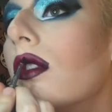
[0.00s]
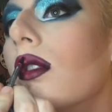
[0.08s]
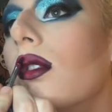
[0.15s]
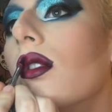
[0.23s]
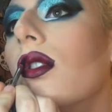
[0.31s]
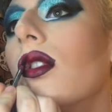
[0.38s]
also
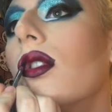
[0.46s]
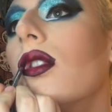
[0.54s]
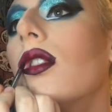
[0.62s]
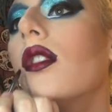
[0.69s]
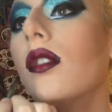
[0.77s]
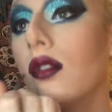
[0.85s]
wore, like, a
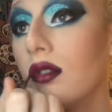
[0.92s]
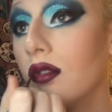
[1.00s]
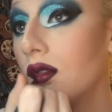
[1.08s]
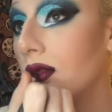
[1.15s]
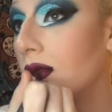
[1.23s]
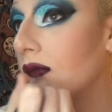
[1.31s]
coral
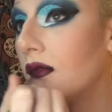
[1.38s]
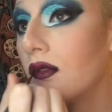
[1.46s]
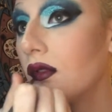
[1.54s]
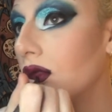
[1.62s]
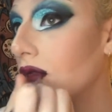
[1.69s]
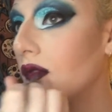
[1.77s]
lip
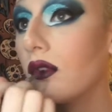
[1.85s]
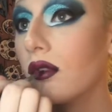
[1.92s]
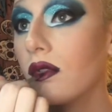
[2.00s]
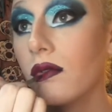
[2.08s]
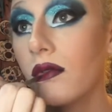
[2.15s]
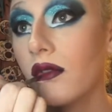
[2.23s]
in her
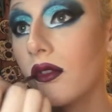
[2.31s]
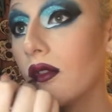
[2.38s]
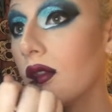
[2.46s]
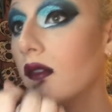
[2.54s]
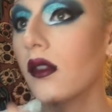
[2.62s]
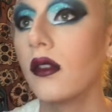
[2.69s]
entrance look,
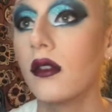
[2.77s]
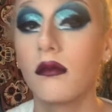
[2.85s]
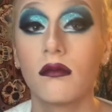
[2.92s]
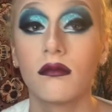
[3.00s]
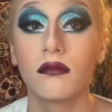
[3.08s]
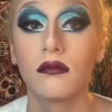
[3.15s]
but I'm
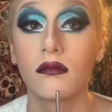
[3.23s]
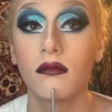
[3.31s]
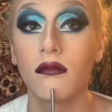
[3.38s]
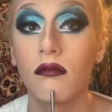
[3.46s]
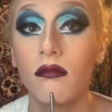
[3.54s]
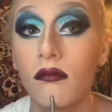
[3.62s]
doing a
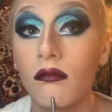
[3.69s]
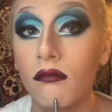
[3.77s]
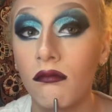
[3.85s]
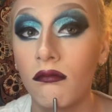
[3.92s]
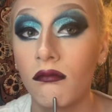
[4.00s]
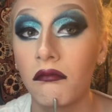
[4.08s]
red because
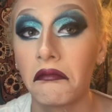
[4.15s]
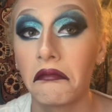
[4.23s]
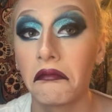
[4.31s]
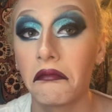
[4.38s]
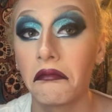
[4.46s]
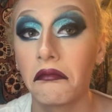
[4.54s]
it suits
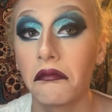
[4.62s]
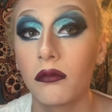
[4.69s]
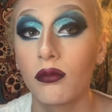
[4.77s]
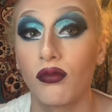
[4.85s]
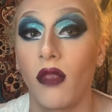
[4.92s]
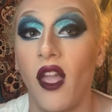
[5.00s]
me more.
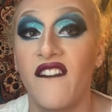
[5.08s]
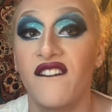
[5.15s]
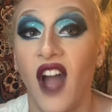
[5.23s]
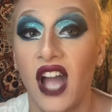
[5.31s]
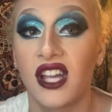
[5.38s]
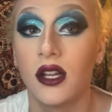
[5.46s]
Oh, I got a
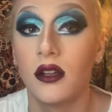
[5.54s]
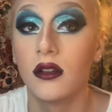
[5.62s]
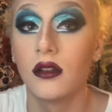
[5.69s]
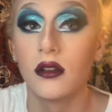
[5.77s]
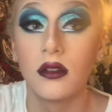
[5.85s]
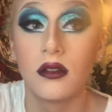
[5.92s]
little on my
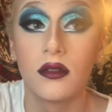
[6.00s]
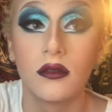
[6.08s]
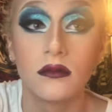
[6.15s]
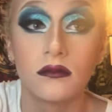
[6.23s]
chin.